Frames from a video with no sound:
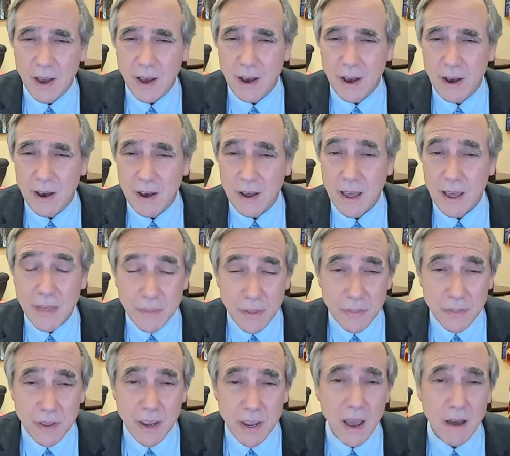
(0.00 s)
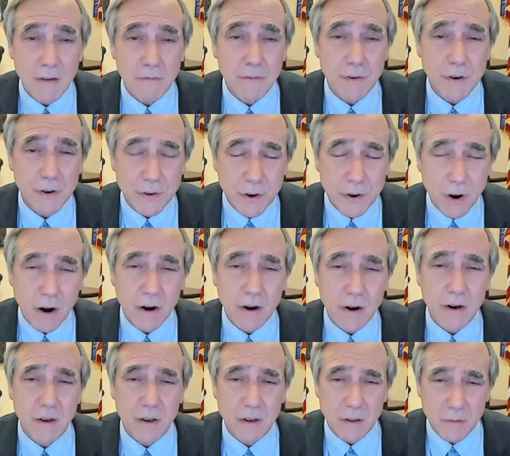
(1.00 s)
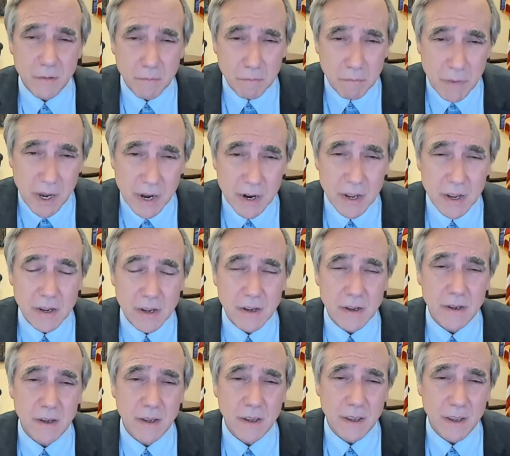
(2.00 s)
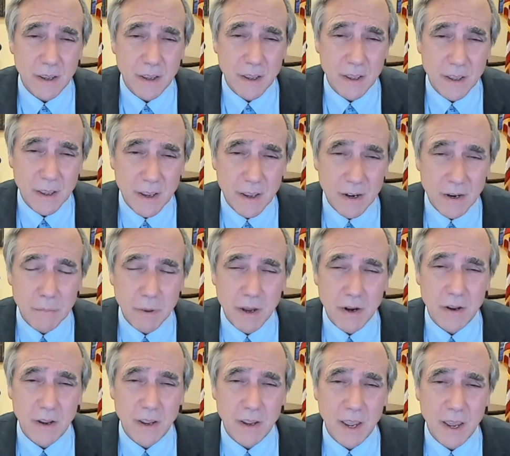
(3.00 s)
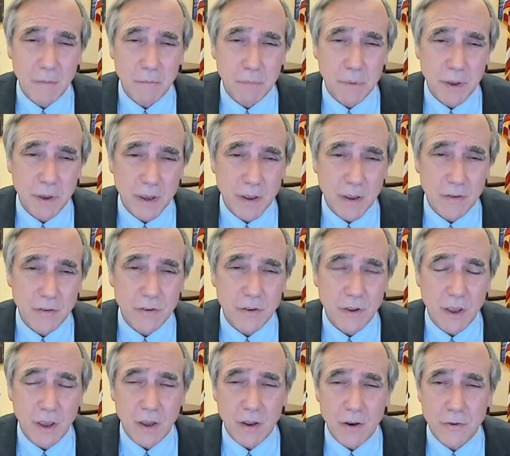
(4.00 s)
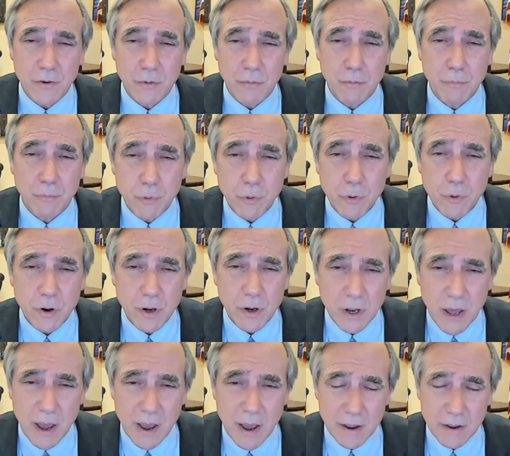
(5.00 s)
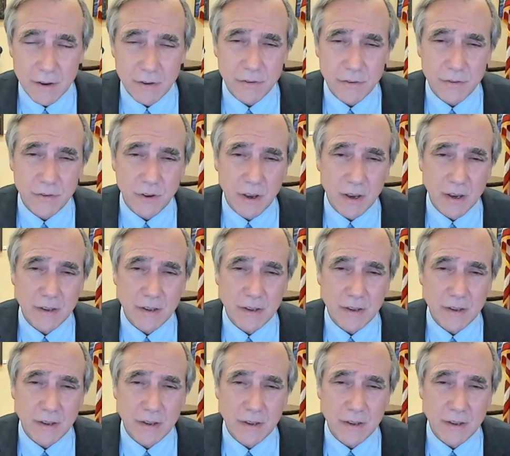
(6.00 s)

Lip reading: And then they have dark money independent campaigns to brutalize,